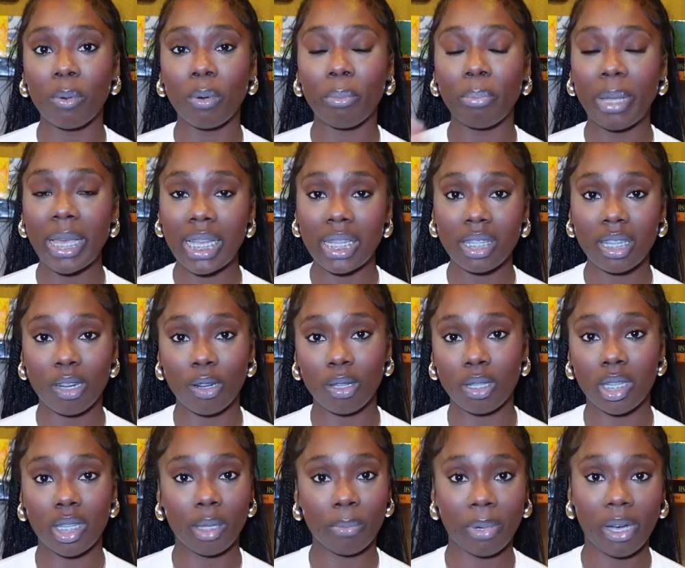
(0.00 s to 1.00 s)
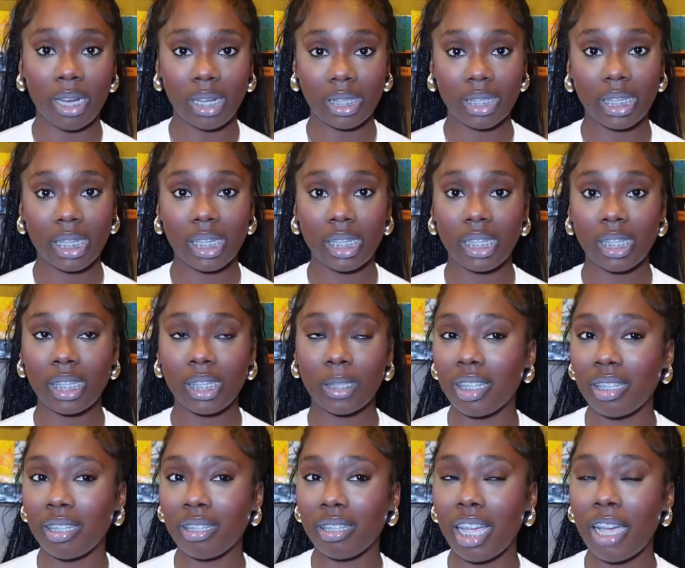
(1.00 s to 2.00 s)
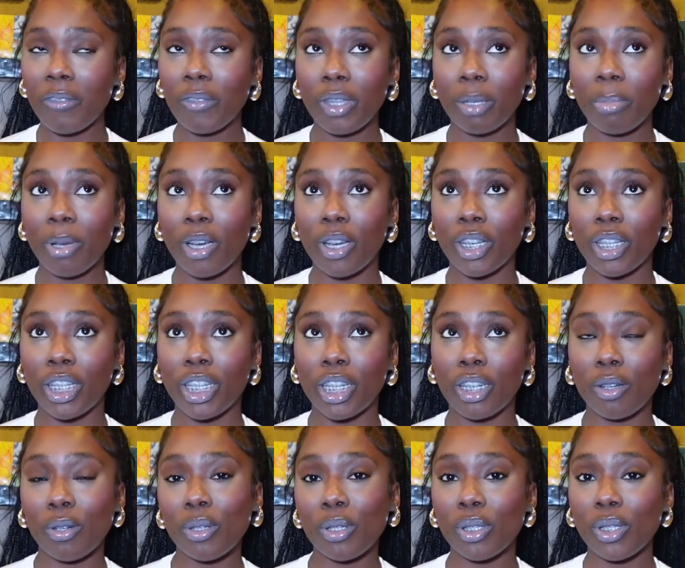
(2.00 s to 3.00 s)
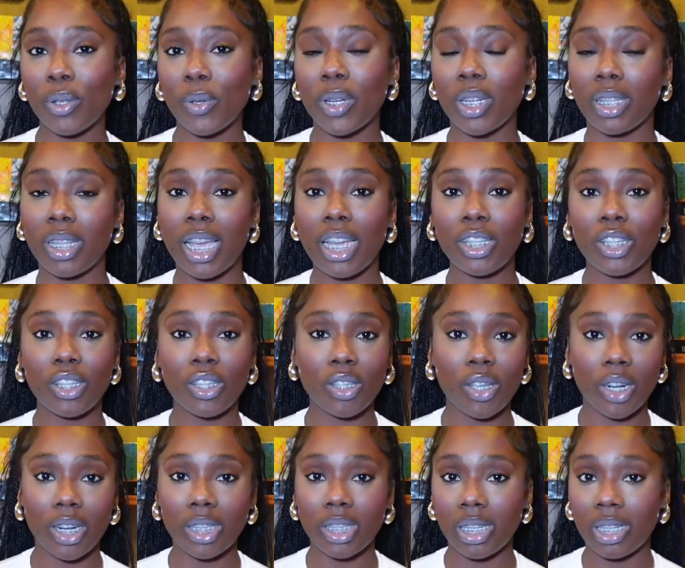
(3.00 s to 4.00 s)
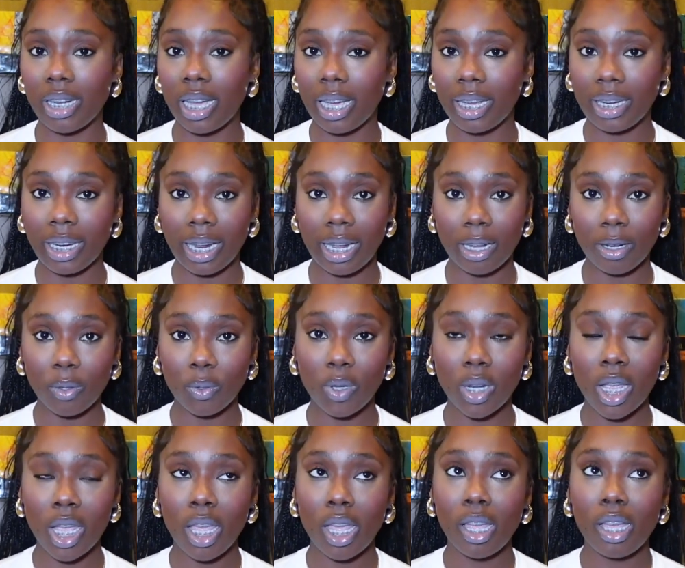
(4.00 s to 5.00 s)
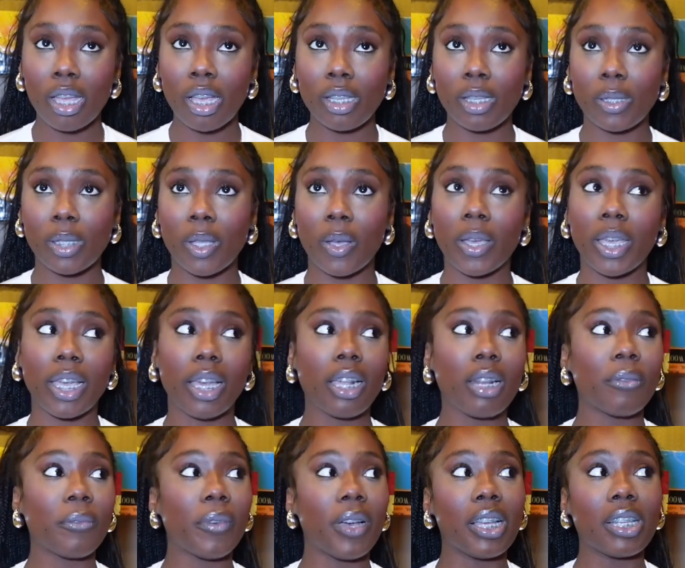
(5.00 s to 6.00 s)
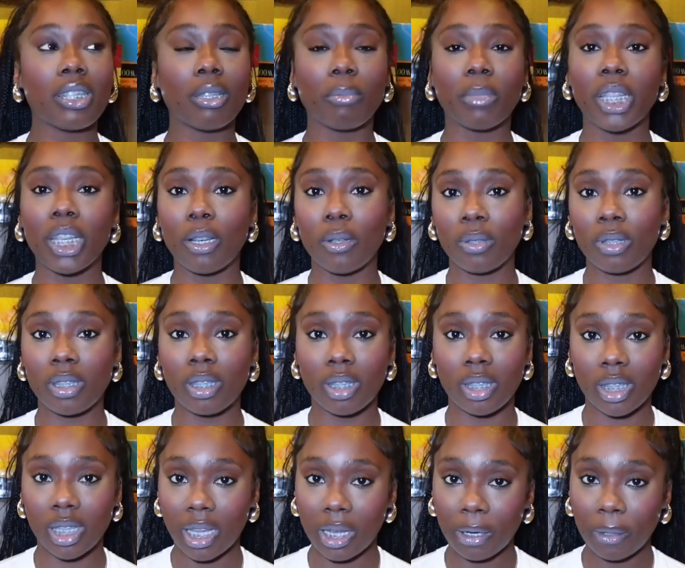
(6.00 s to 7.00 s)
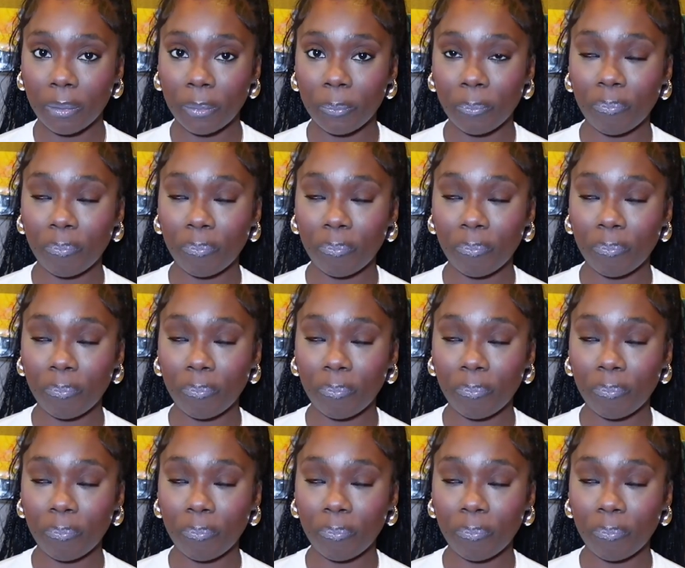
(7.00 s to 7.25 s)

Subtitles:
would paste it onto the boxes. After about a year or so, the lashes started to die down. So I was like, okay, I gotta find something else to sell.